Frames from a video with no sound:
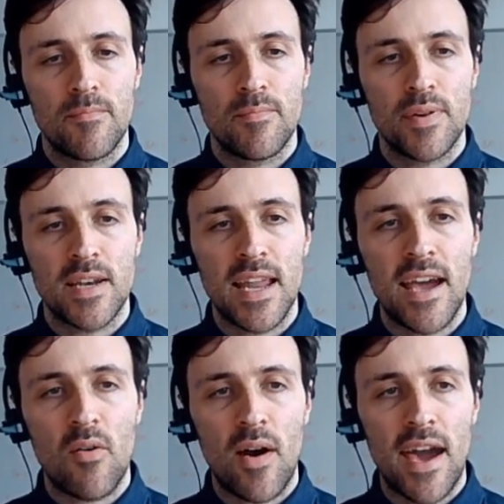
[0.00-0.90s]
but
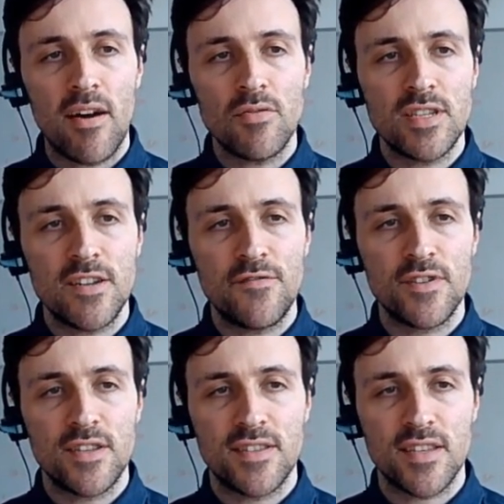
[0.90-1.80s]
now, how
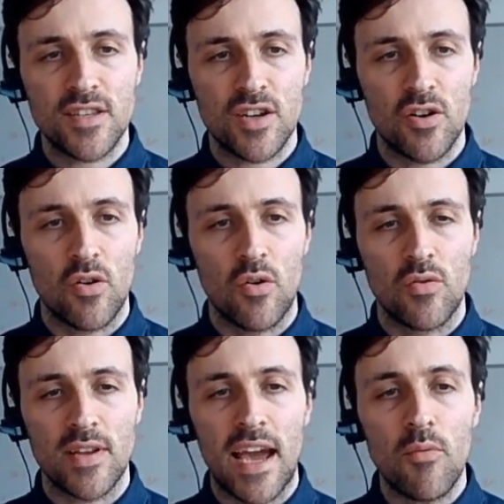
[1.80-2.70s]
different is this
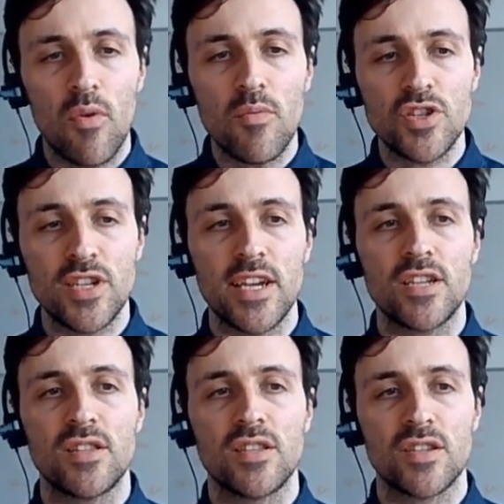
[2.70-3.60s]
code? How What would change
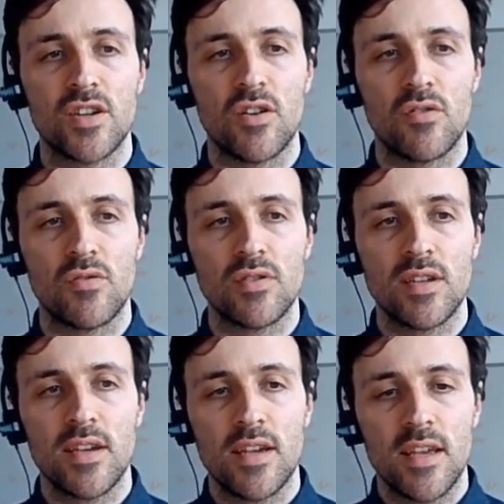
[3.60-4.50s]
in this code
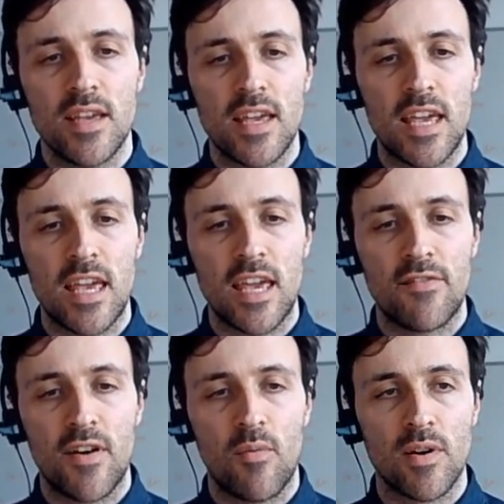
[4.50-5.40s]

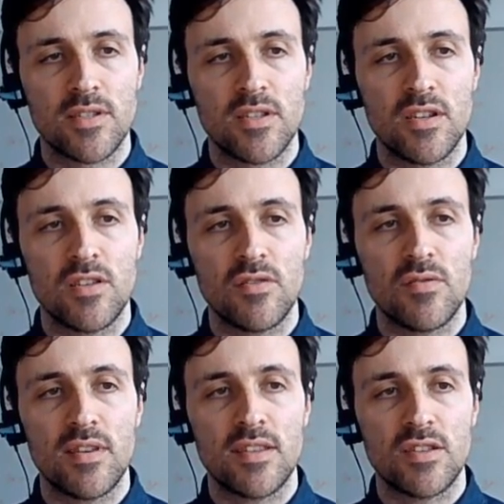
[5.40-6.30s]
if I wanted to do
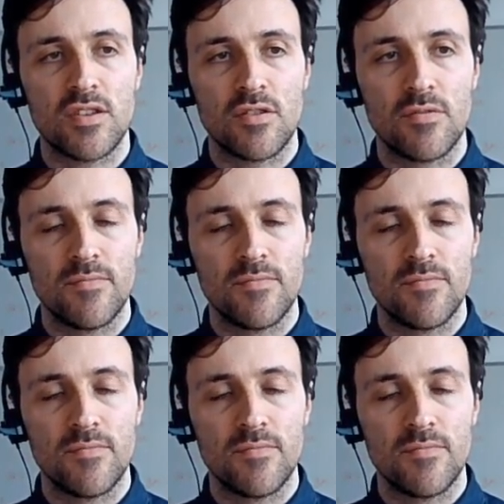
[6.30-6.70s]
theta 2?